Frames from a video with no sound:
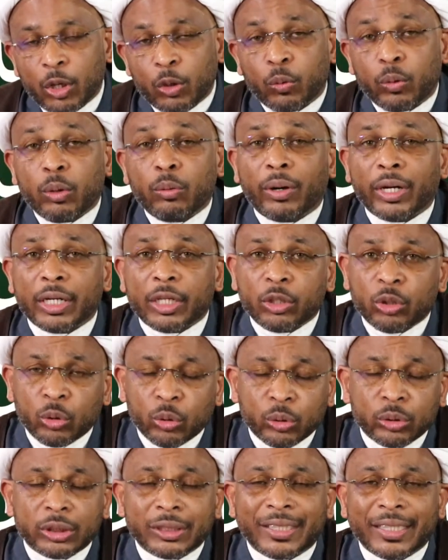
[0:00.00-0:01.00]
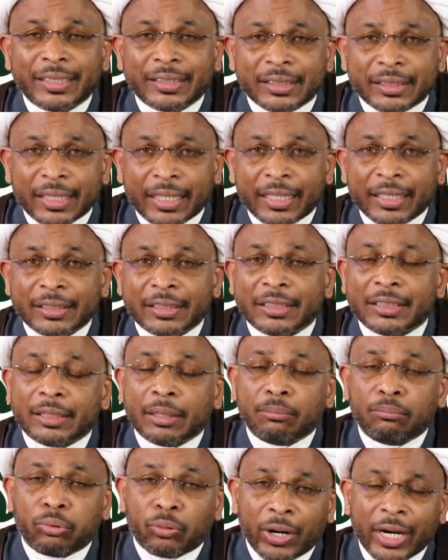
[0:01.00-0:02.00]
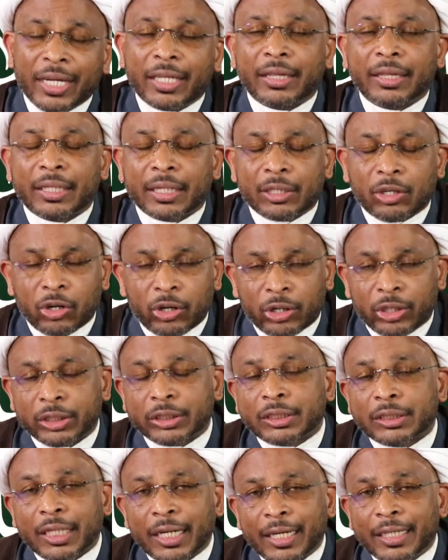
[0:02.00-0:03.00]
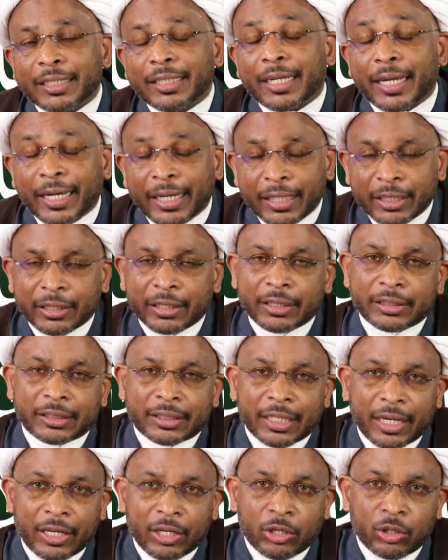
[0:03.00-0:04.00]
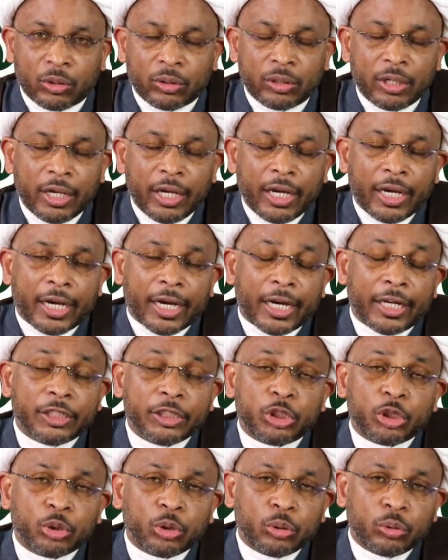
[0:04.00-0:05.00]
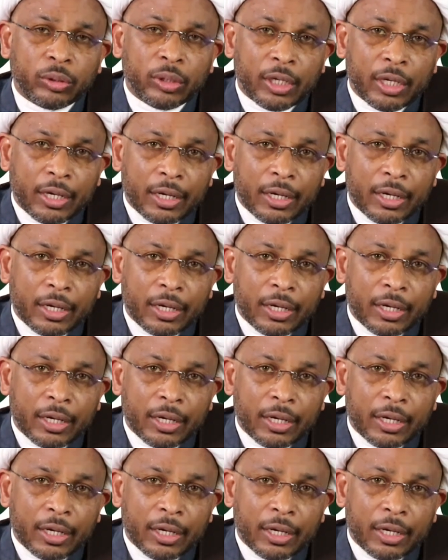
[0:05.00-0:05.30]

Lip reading: We want to use these things to break the curse, to end the cycle, and to